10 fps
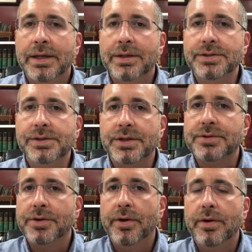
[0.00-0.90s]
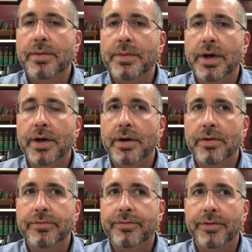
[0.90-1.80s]
This is a term
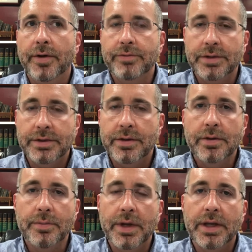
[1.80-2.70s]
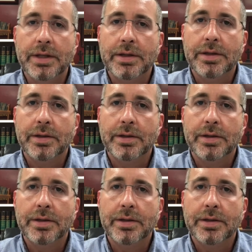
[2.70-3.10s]
of endearment